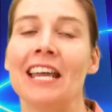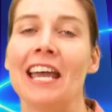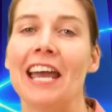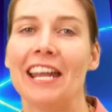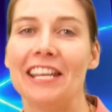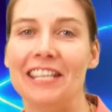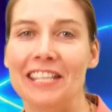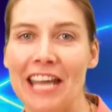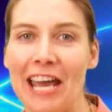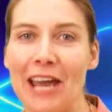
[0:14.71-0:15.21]

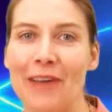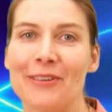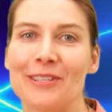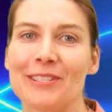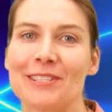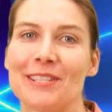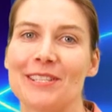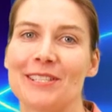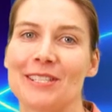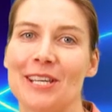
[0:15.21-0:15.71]
and now
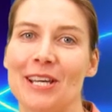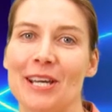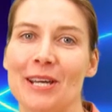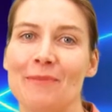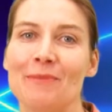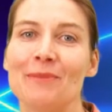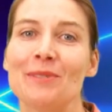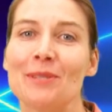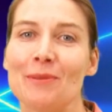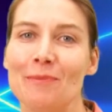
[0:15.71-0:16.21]
is the
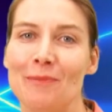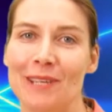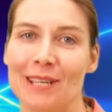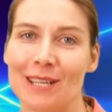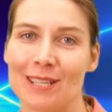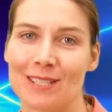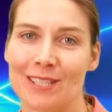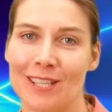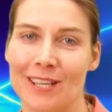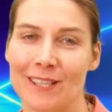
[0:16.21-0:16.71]
time to be
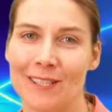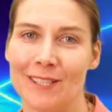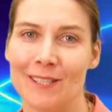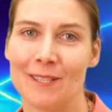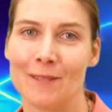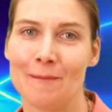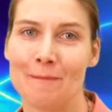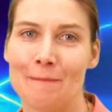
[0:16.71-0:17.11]
excited.